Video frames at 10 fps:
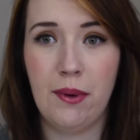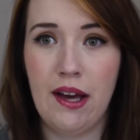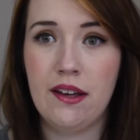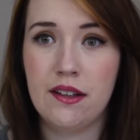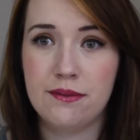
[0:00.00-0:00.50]
your
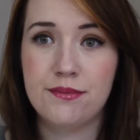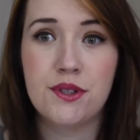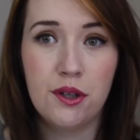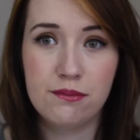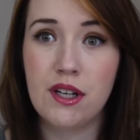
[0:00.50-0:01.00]
bank.
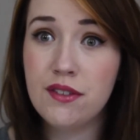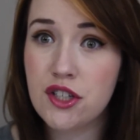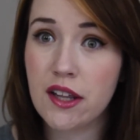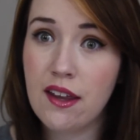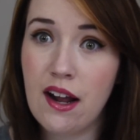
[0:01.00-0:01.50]
So
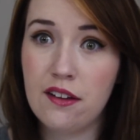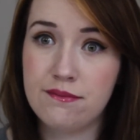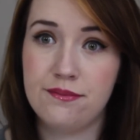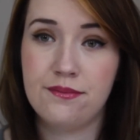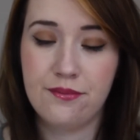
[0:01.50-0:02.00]
definitely check that out.
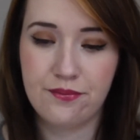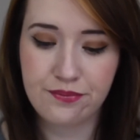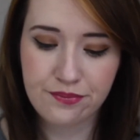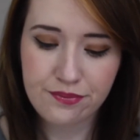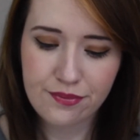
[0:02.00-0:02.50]

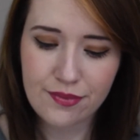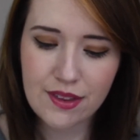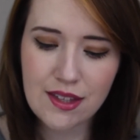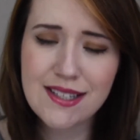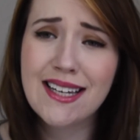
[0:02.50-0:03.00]

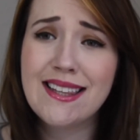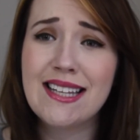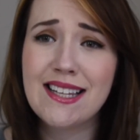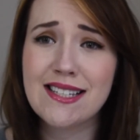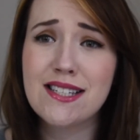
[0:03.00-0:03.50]
Second
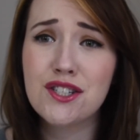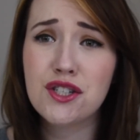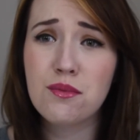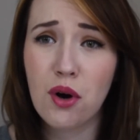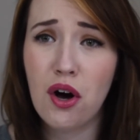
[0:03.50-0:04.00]
thing, now this is a
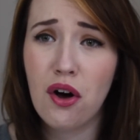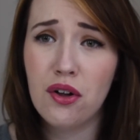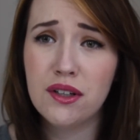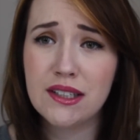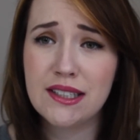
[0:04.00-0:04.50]

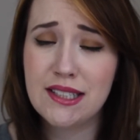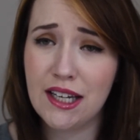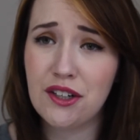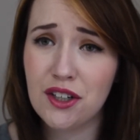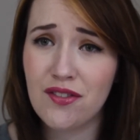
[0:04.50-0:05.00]
small container